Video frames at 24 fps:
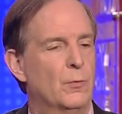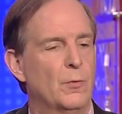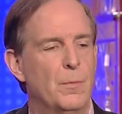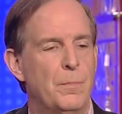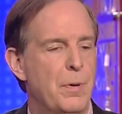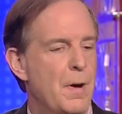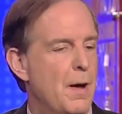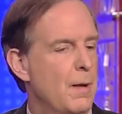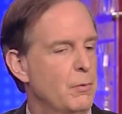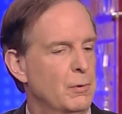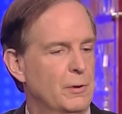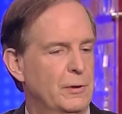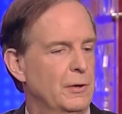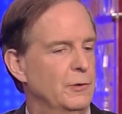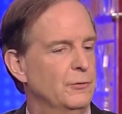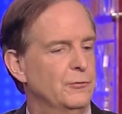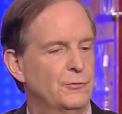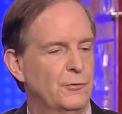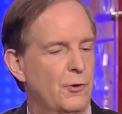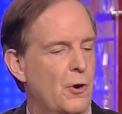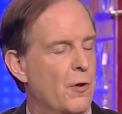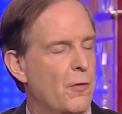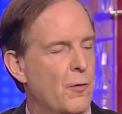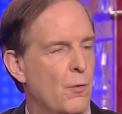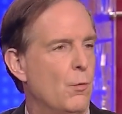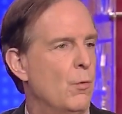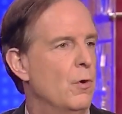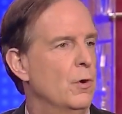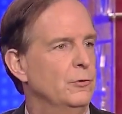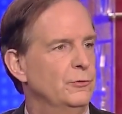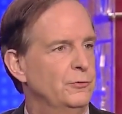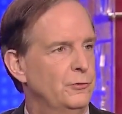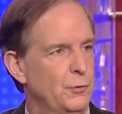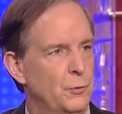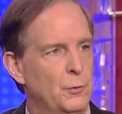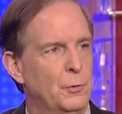Republicans are the
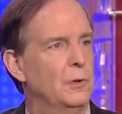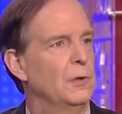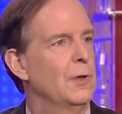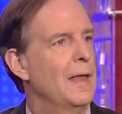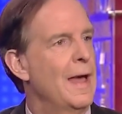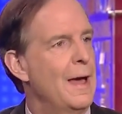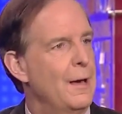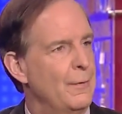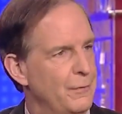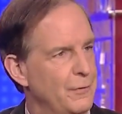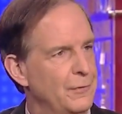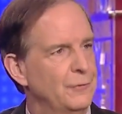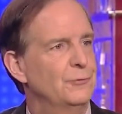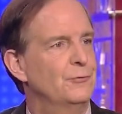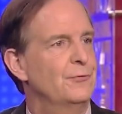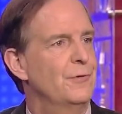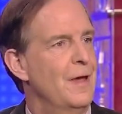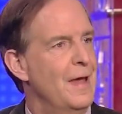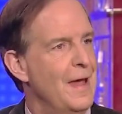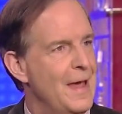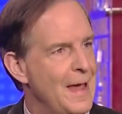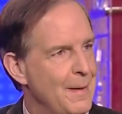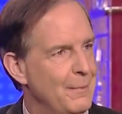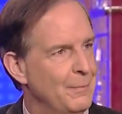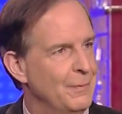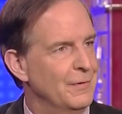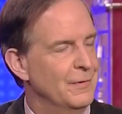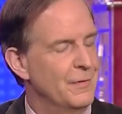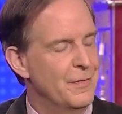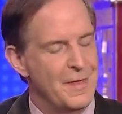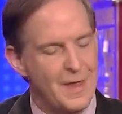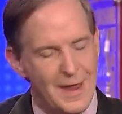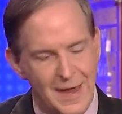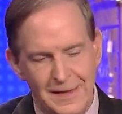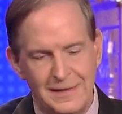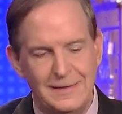ones who allowed this to
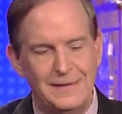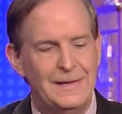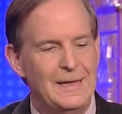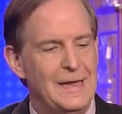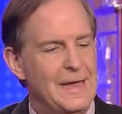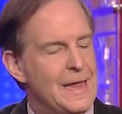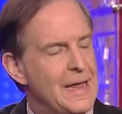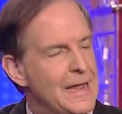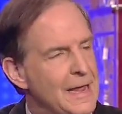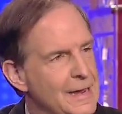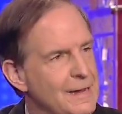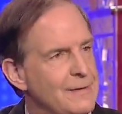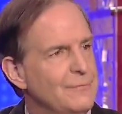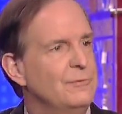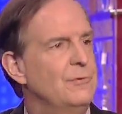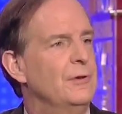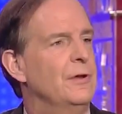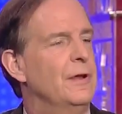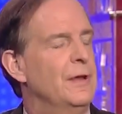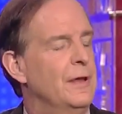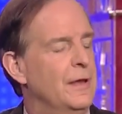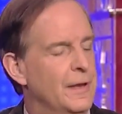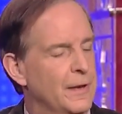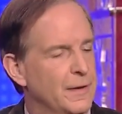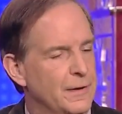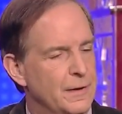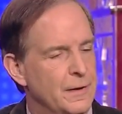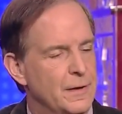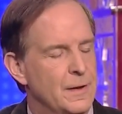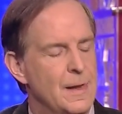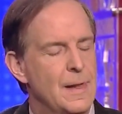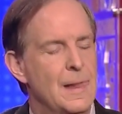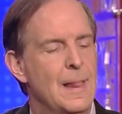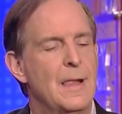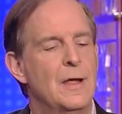happen. They caved in.